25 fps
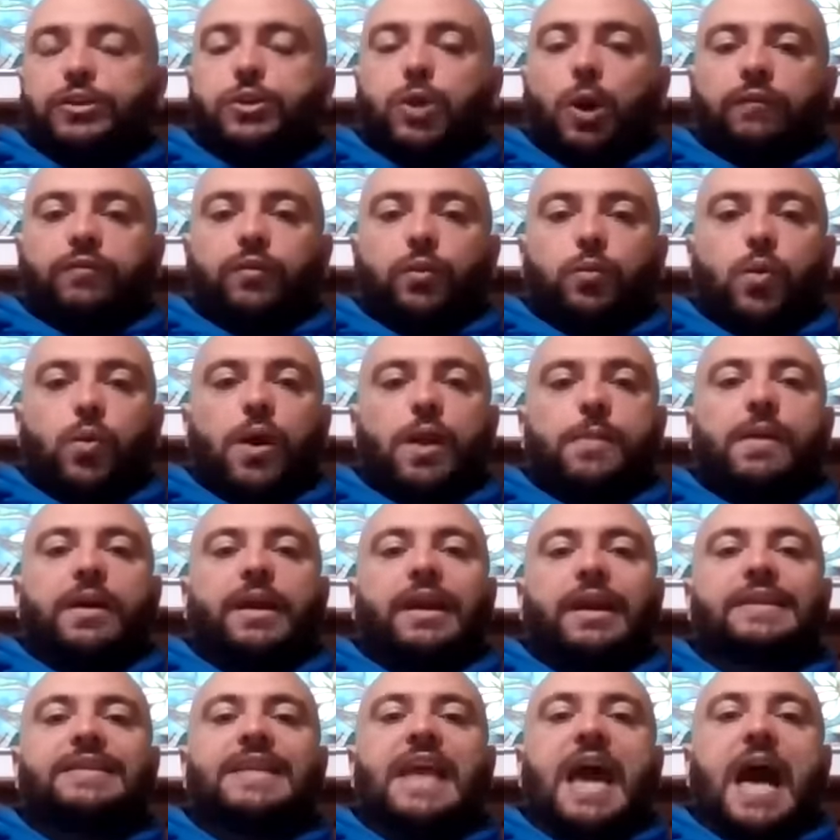You don't have to worry
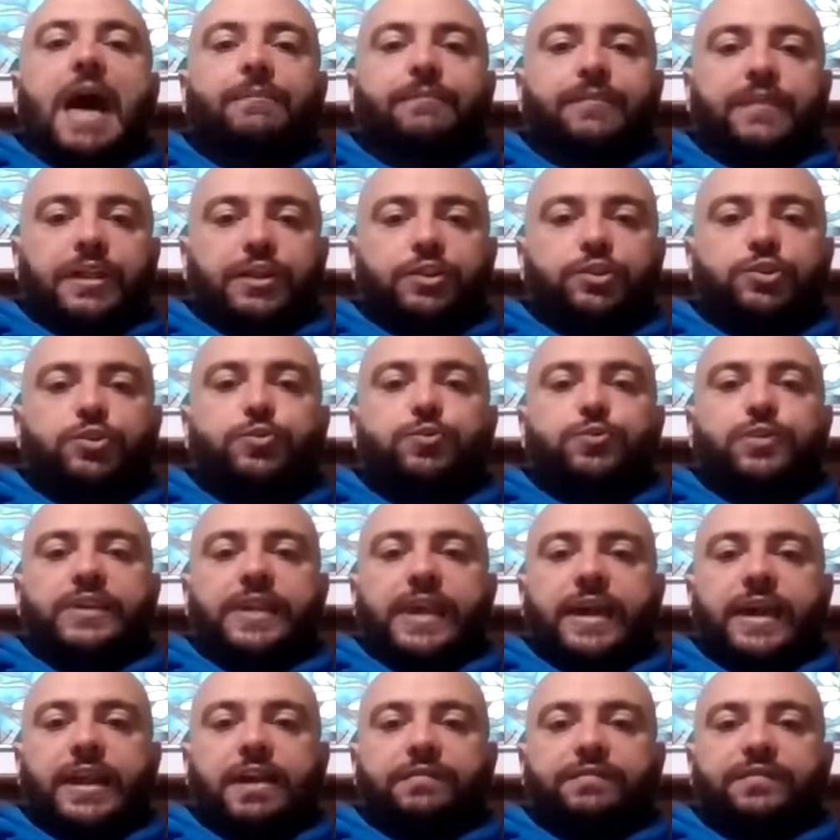about adapting to
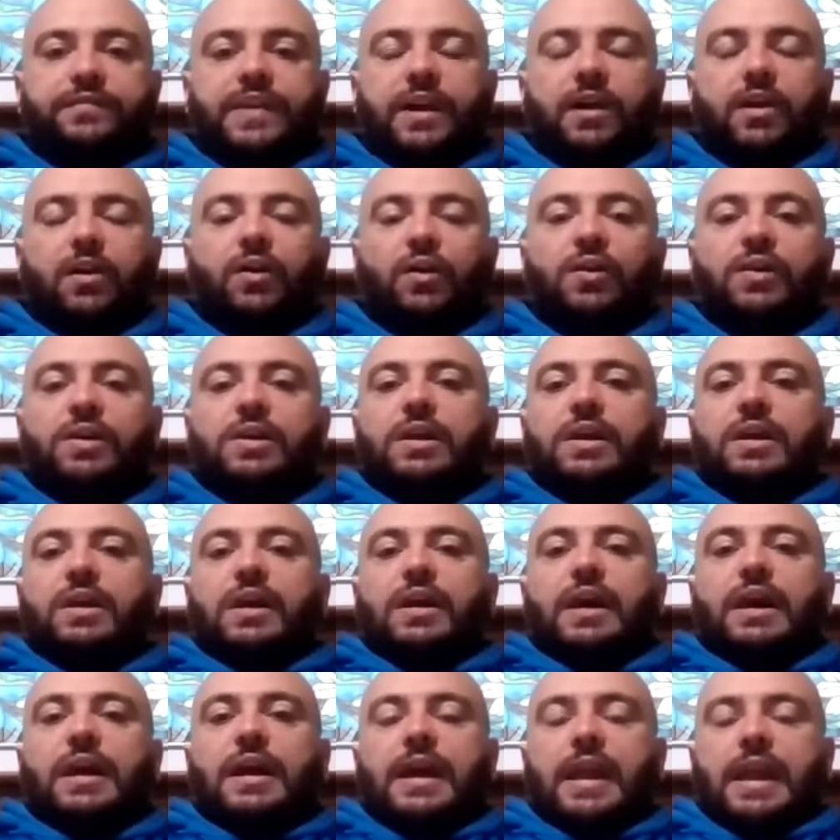the NFL
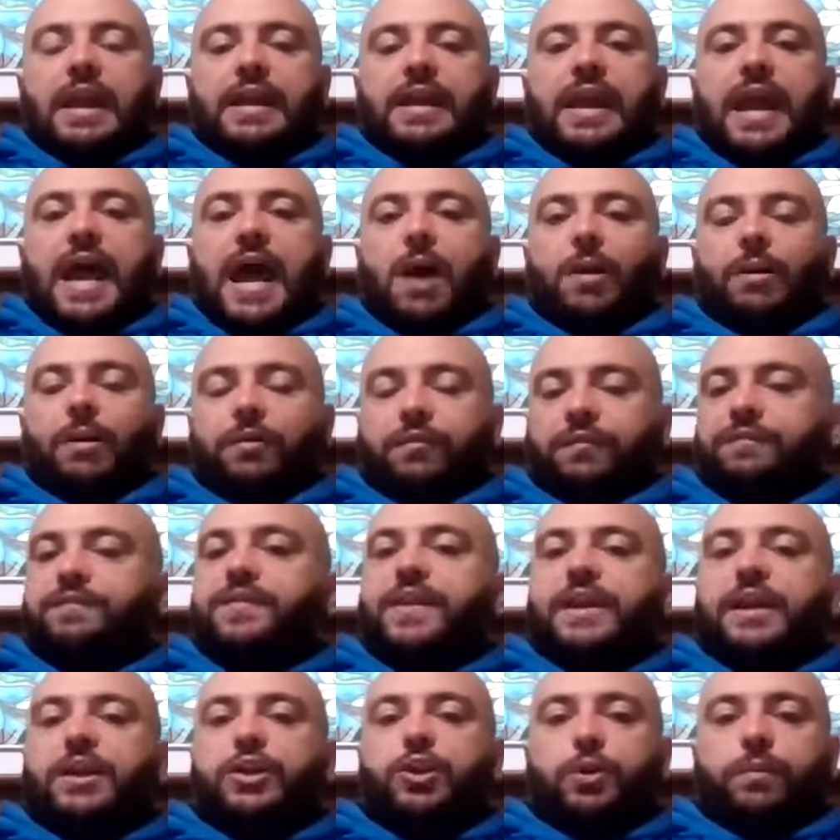and how he'll
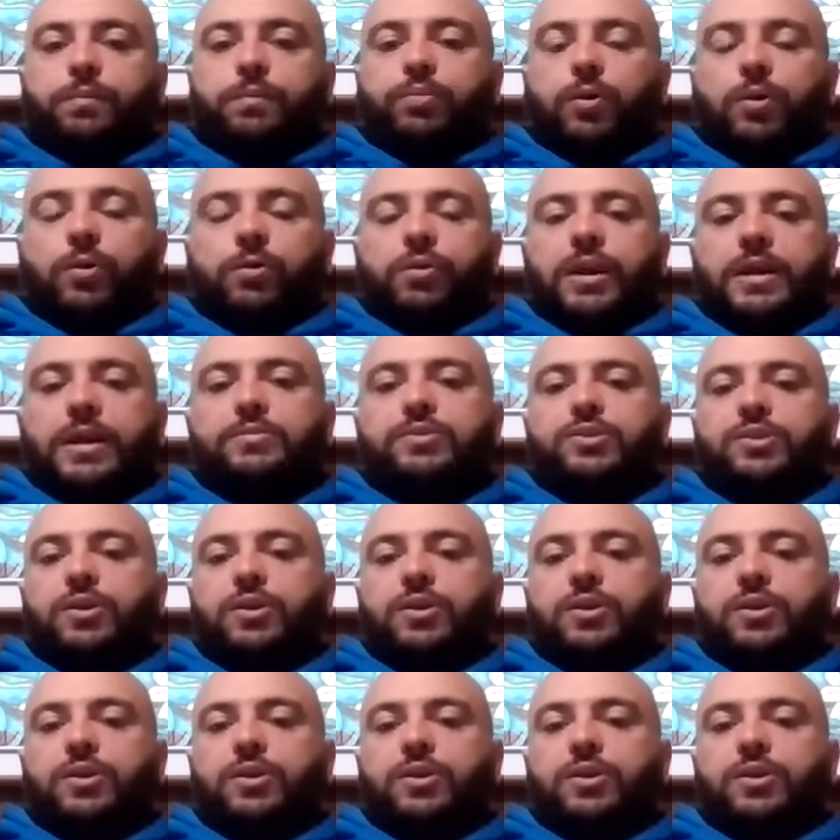fit in your program.